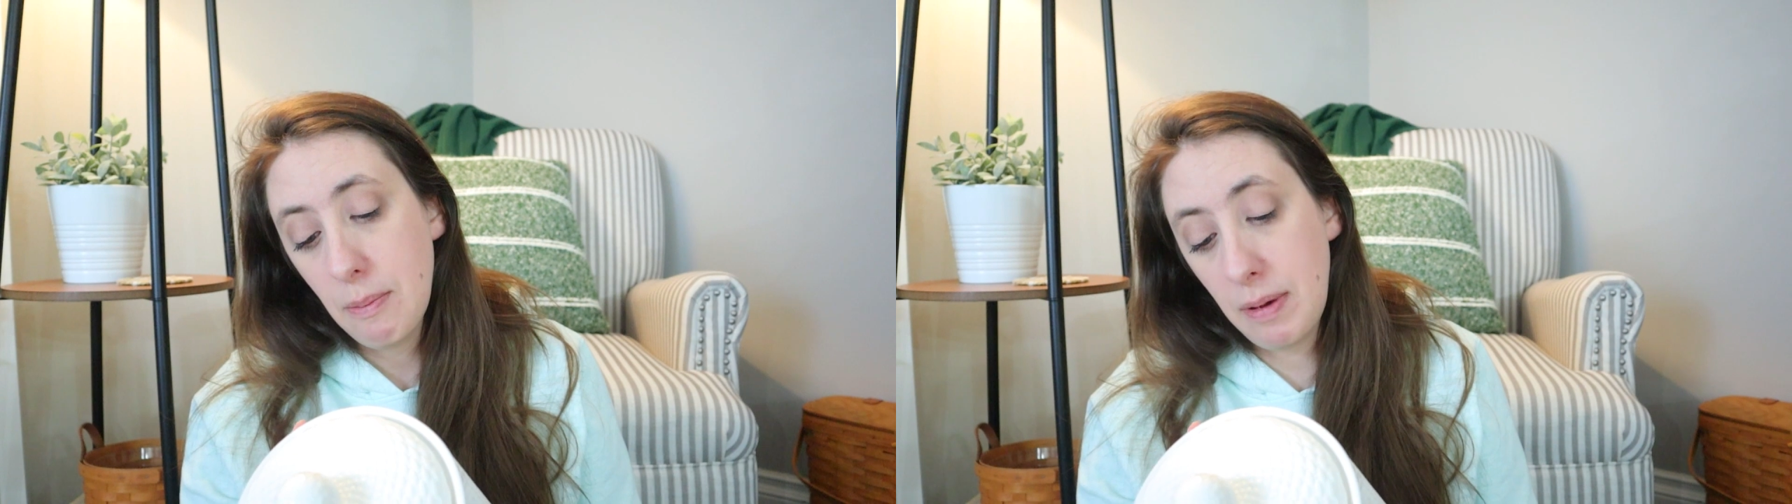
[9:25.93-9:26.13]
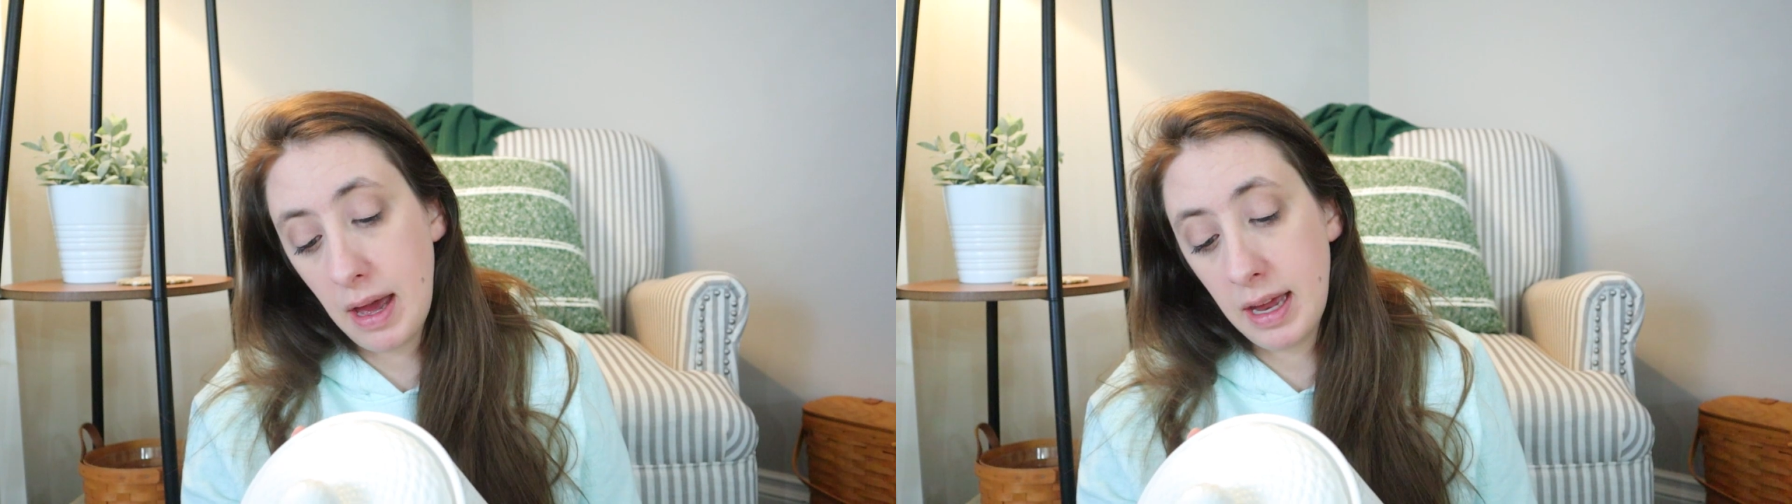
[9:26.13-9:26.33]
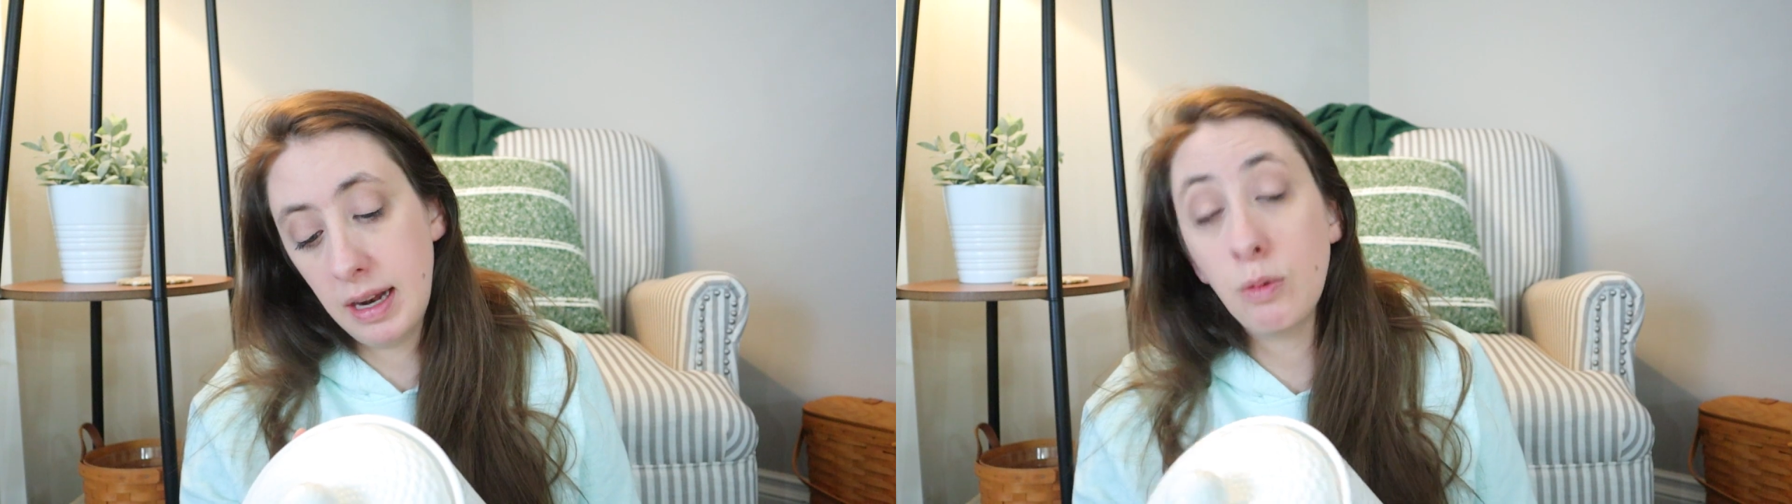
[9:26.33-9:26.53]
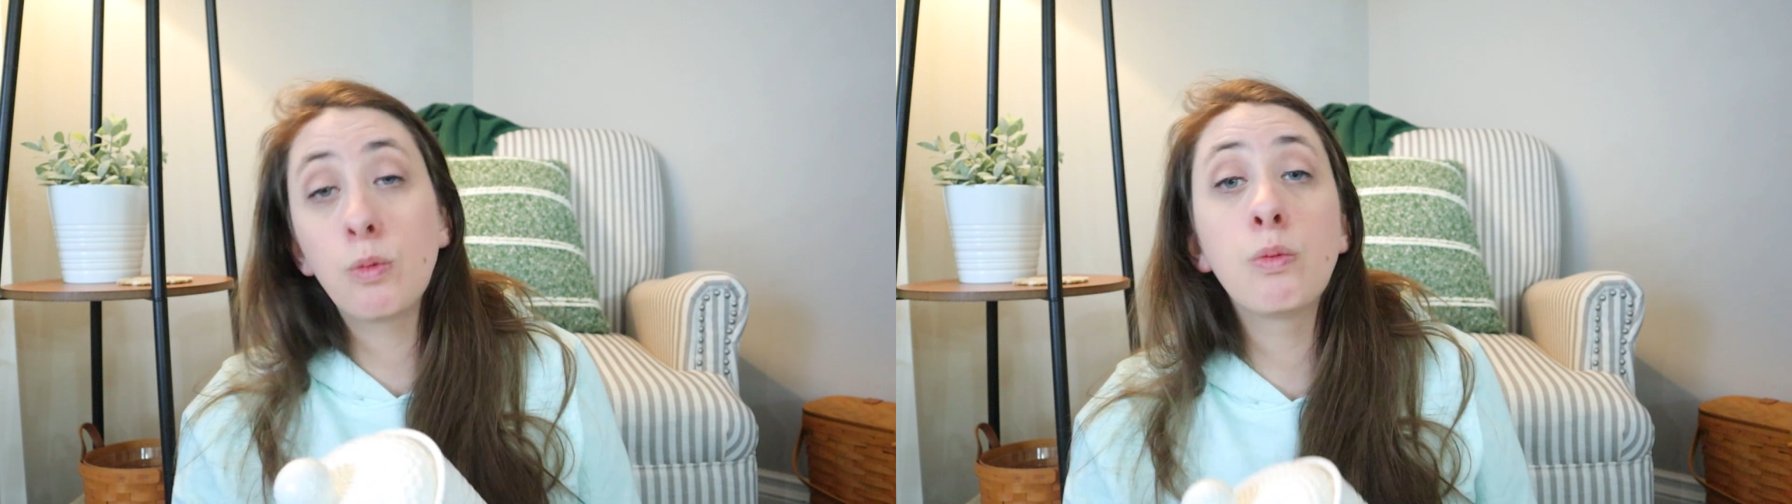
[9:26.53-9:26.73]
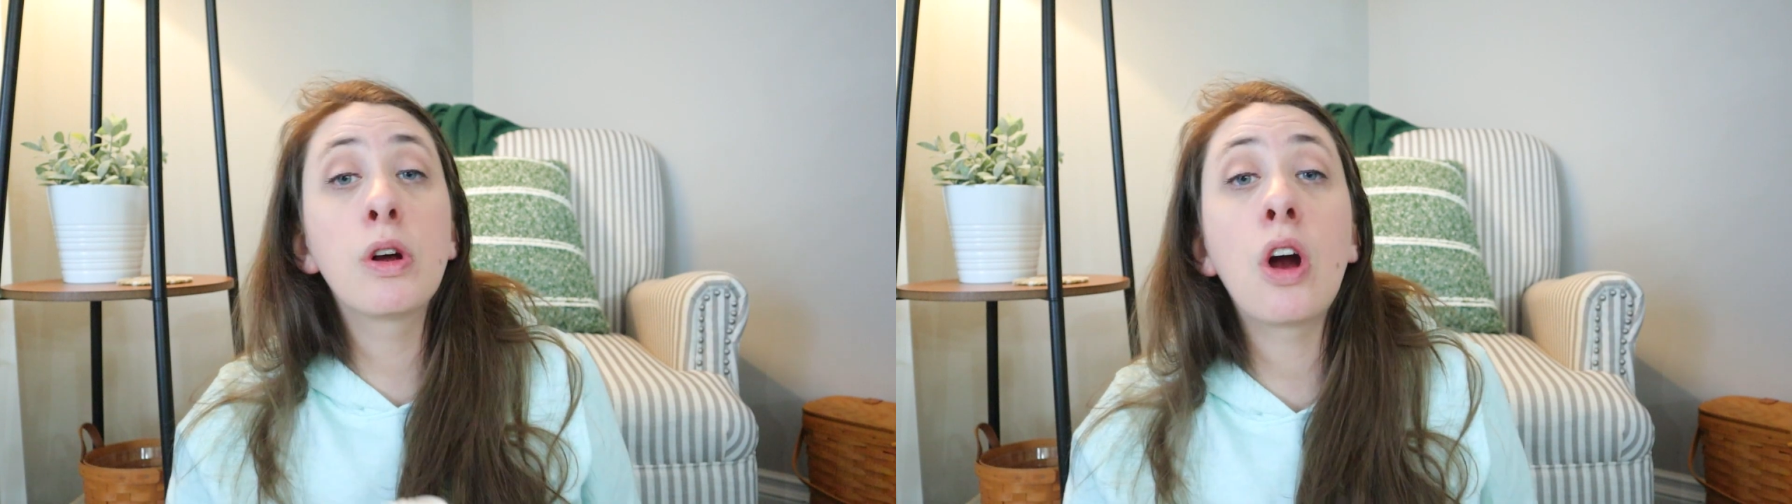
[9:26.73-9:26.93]
But
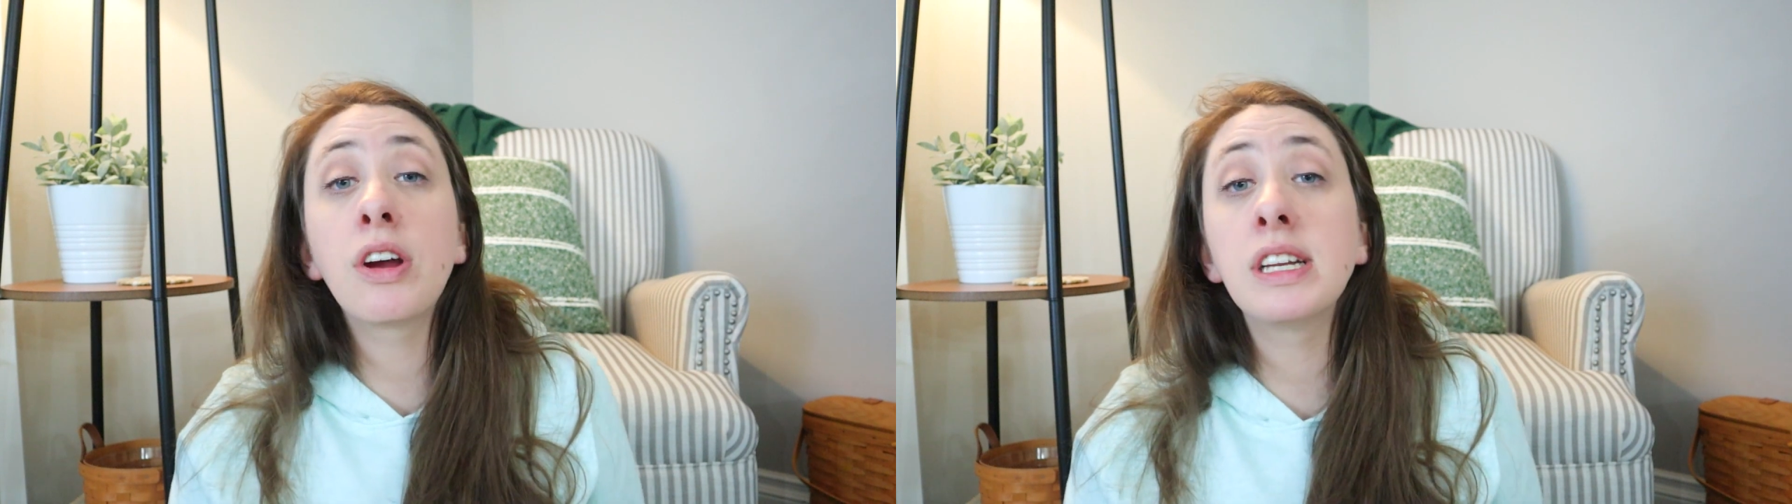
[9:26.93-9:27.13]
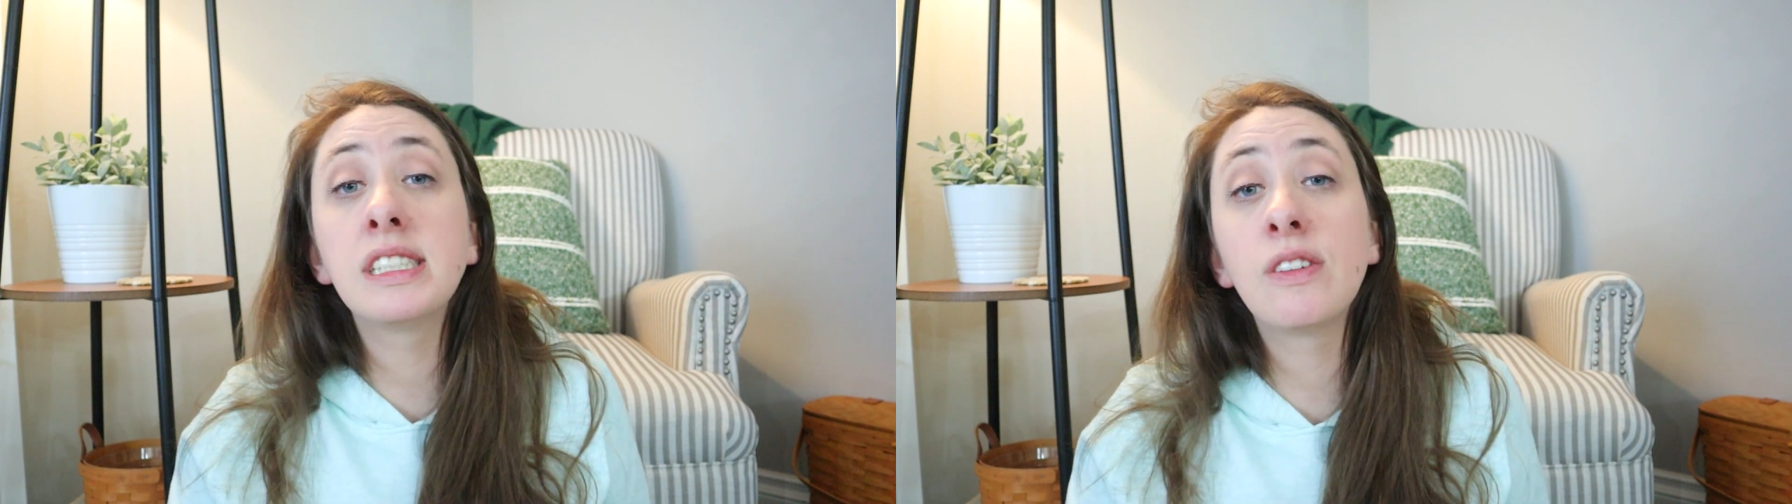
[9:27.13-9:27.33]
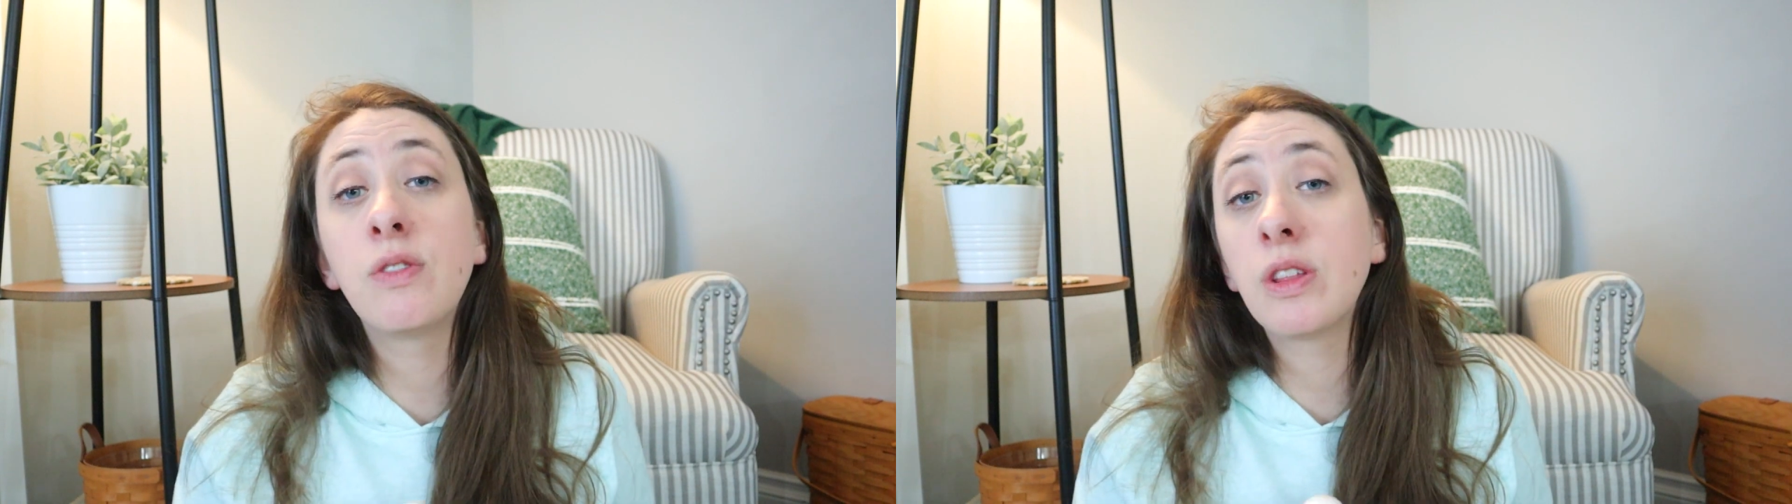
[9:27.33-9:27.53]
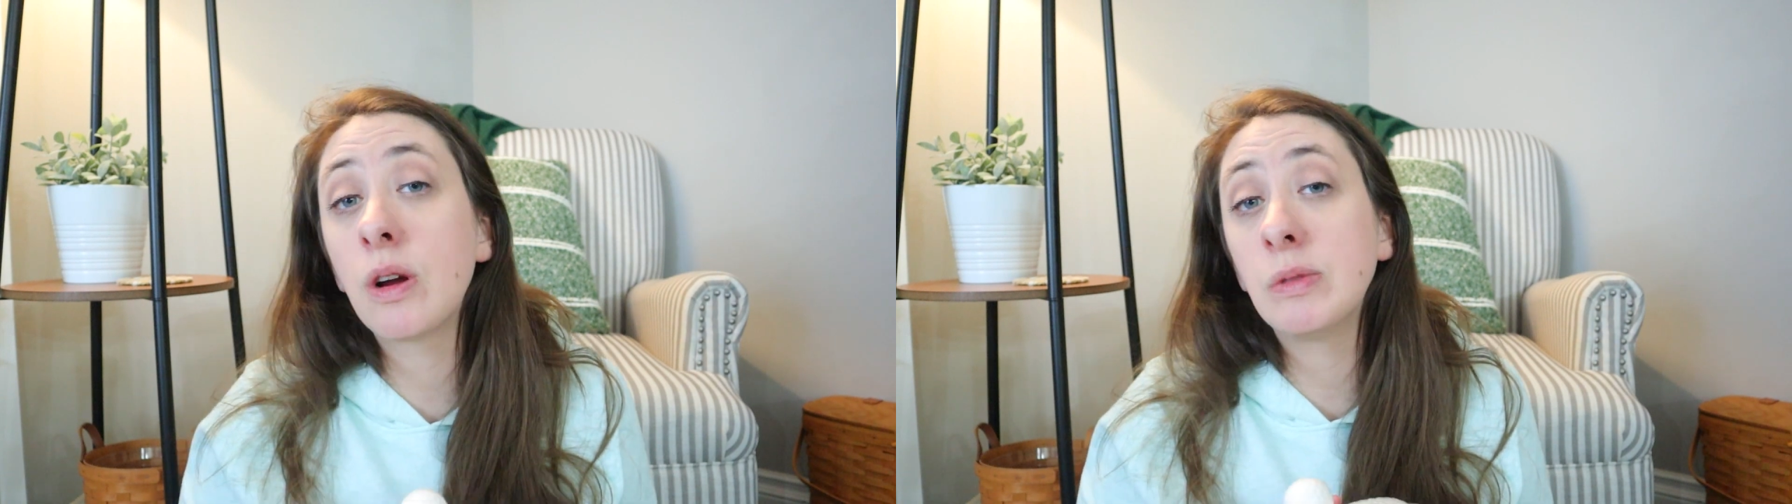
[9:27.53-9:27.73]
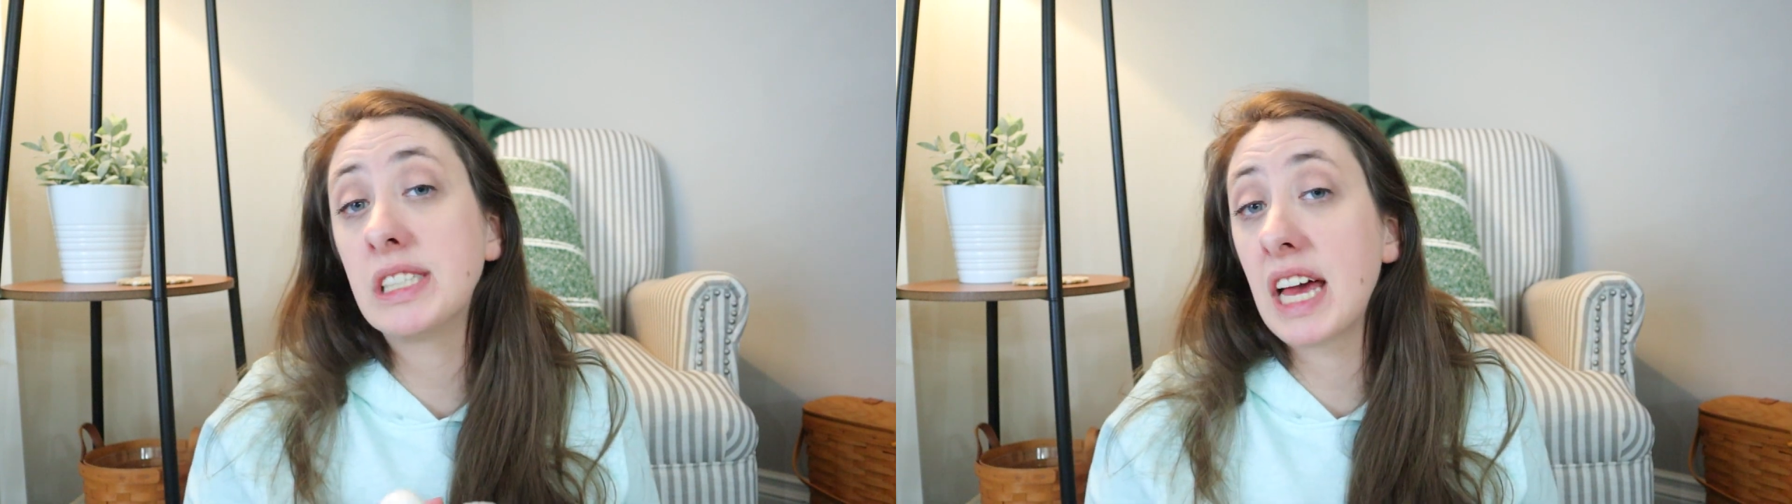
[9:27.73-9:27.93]
regardless of whether
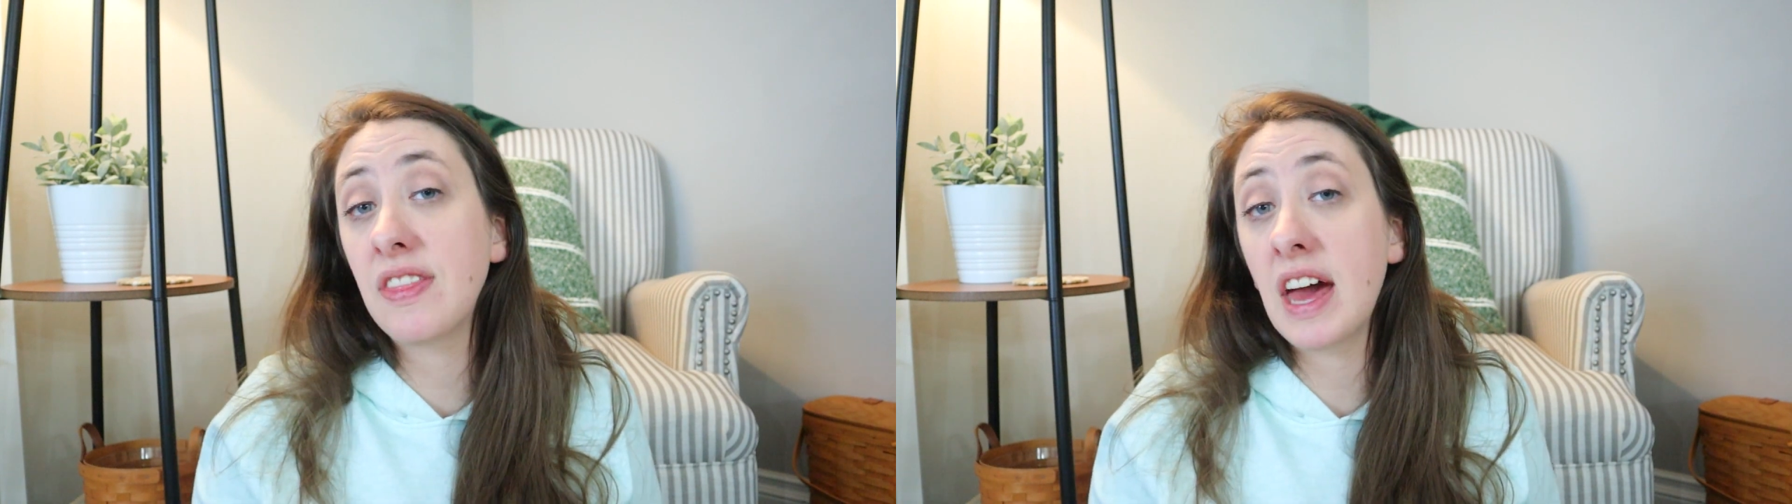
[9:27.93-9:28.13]
it was like